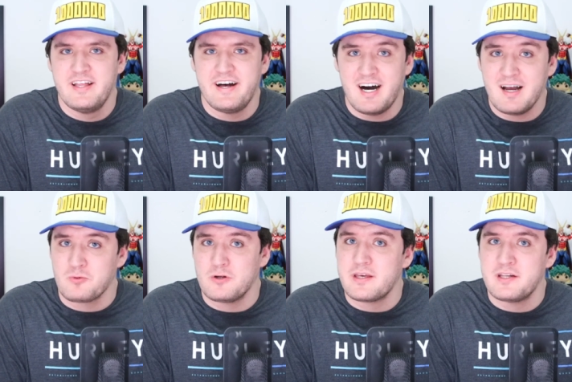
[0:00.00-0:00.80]
I'm
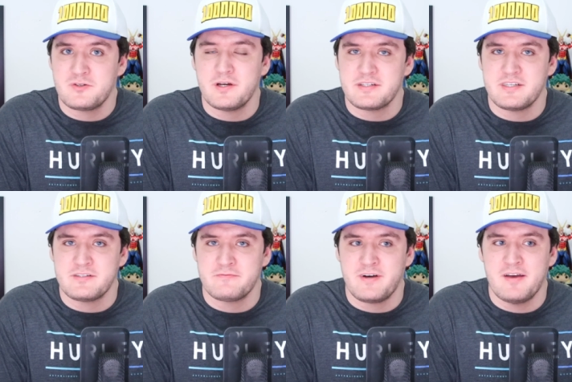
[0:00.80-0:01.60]
really enjoying
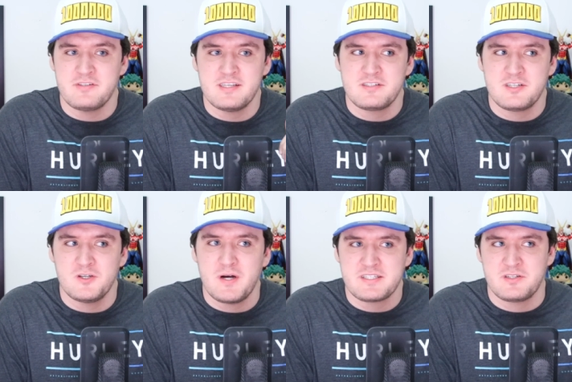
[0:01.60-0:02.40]
season five. Season two,
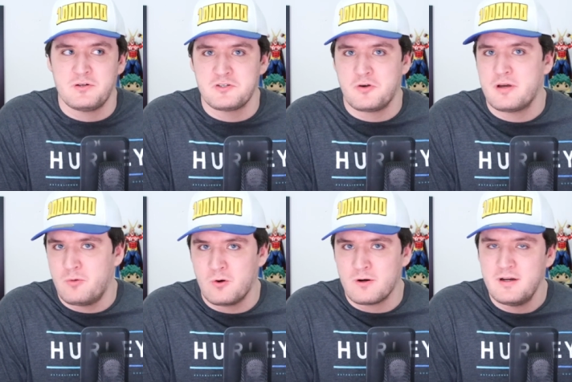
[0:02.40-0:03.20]
I still enjoy
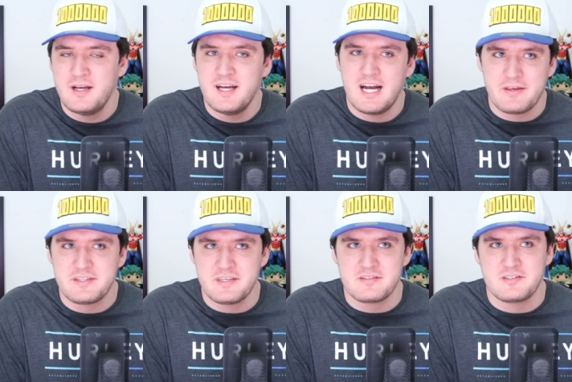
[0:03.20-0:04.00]
more. I think
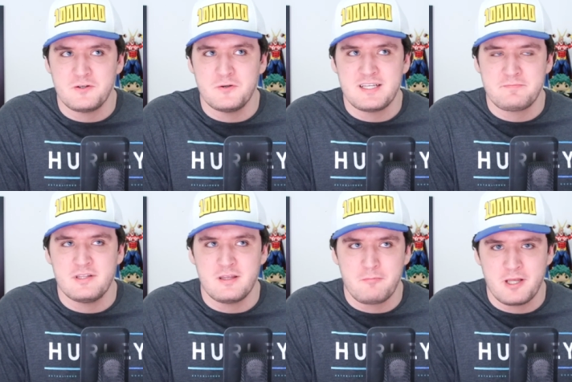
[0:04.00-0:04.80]
season two has been
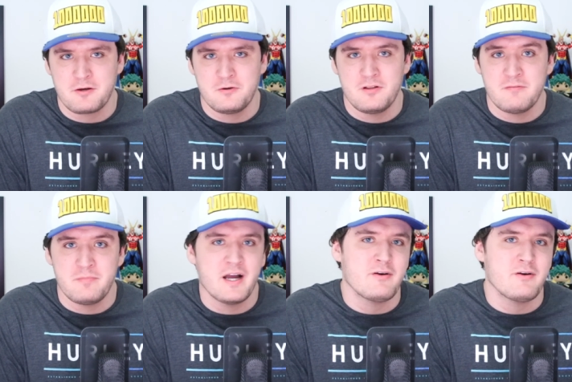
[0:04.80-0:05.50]
the pinnacle of My Hero